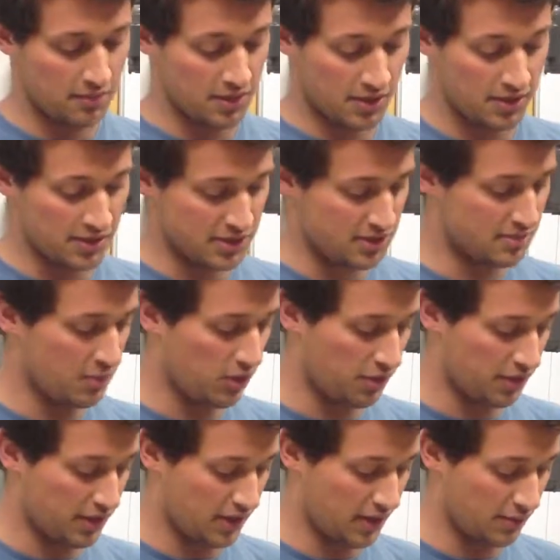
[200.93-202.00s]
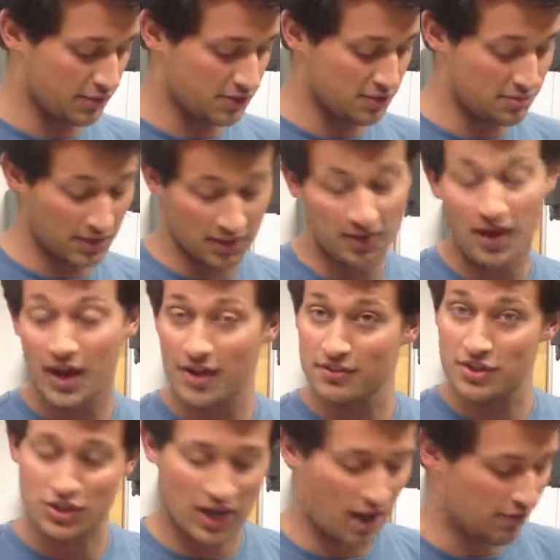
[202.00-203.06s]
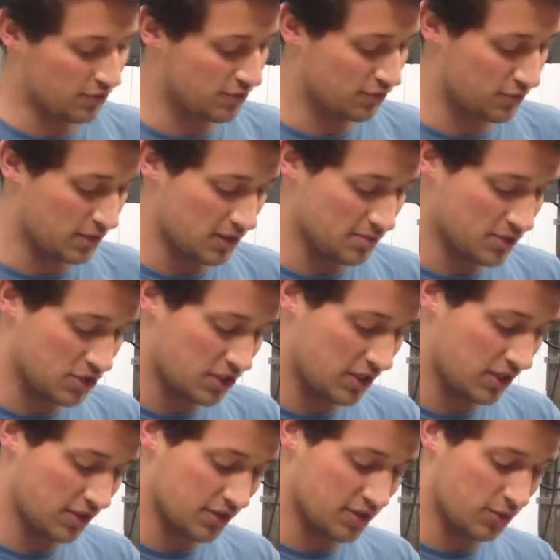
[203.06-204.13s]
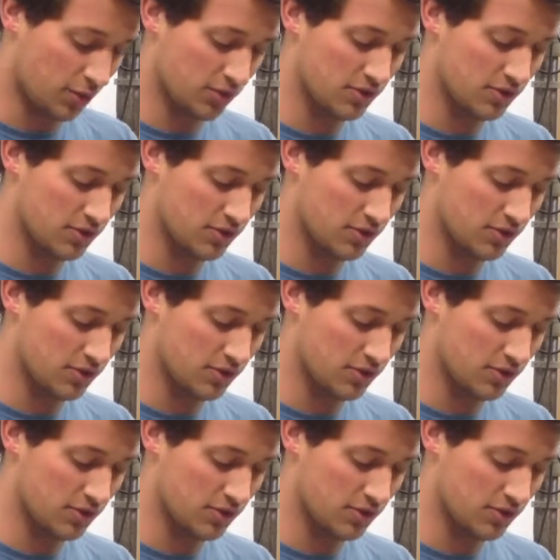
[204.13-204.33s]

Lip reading: in this small thing, which has been kind of a challenge for me to machine in the